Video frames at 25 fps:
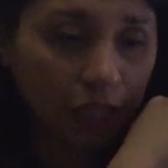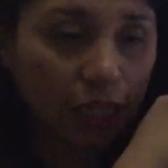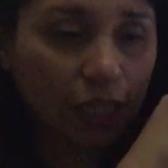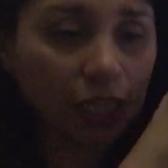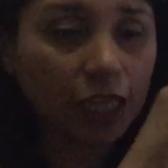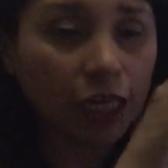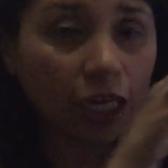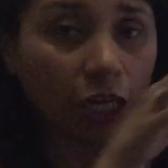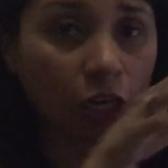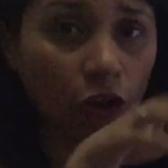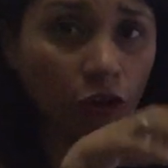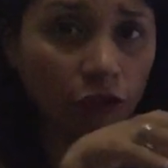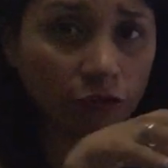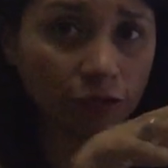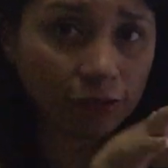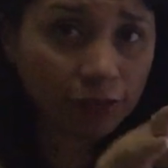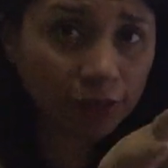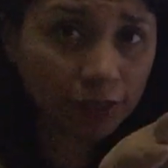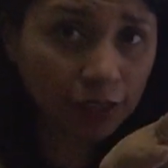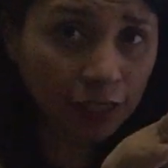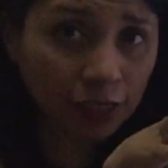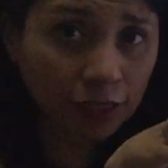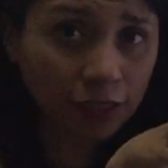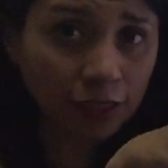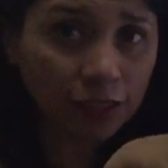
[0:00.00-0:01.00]
the
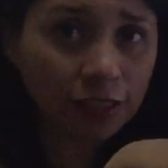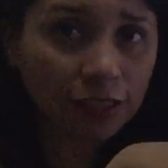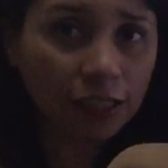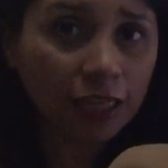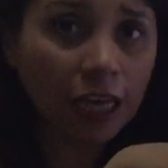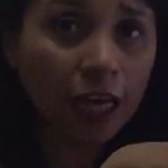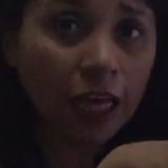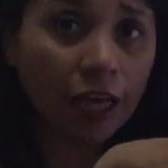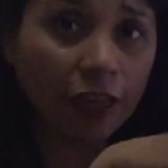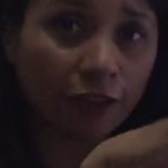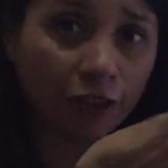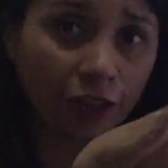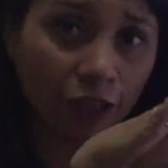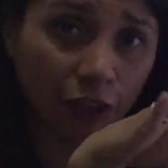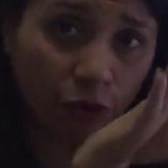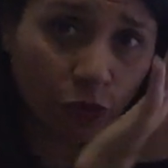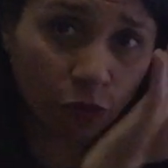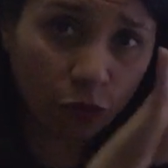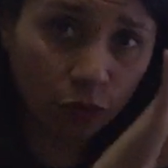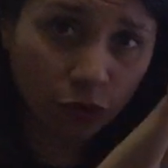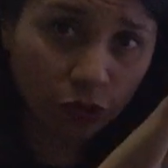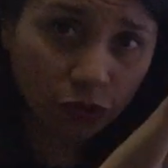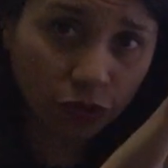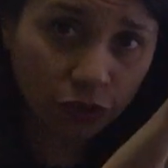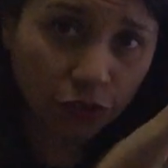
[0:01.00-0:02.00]
content, the
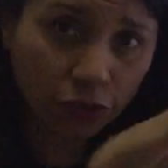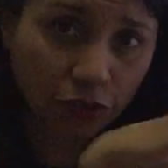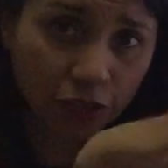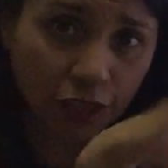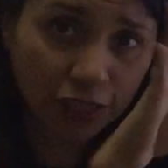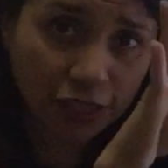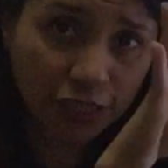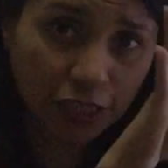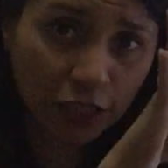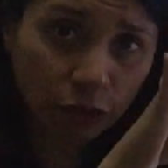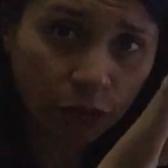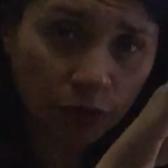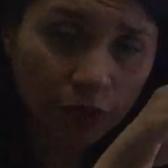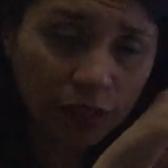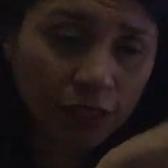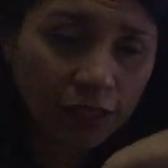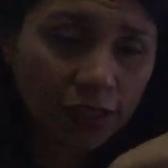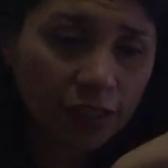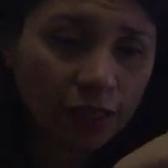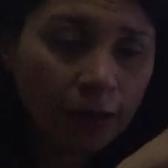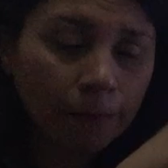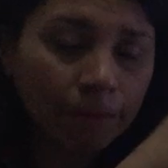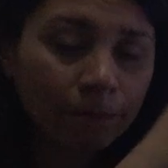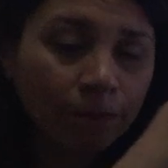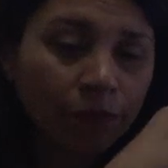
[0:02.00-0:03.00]
order, the
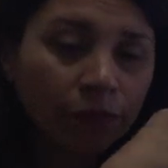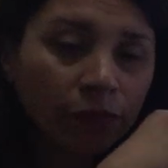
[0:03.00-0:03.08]
sequence.